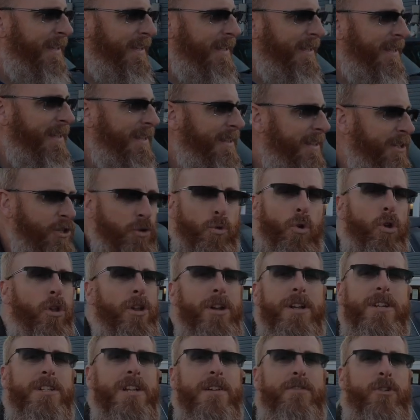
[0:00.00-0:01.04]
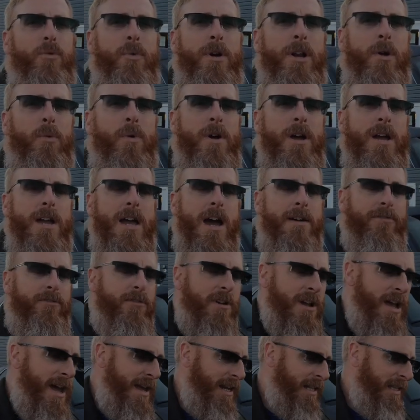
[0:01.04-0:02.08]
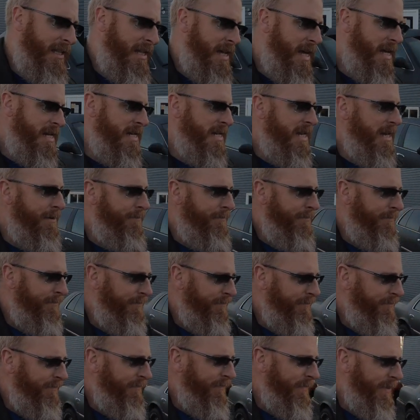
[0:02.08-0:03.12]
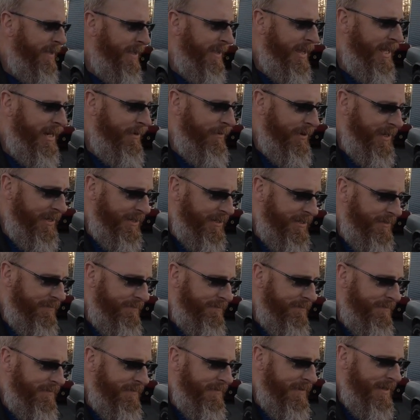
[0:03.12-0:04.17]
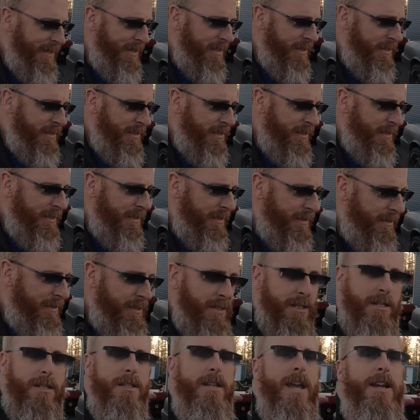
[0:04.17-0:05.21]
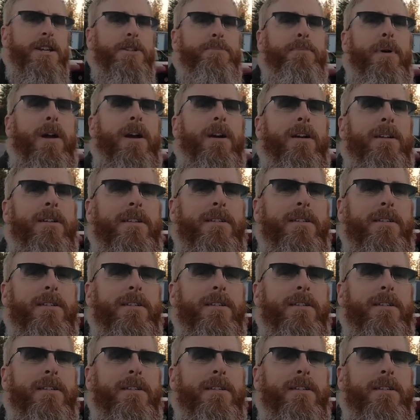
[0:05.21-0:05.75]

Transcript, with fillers: the squirreliness never went away after I had it lined up. Anyways, this next part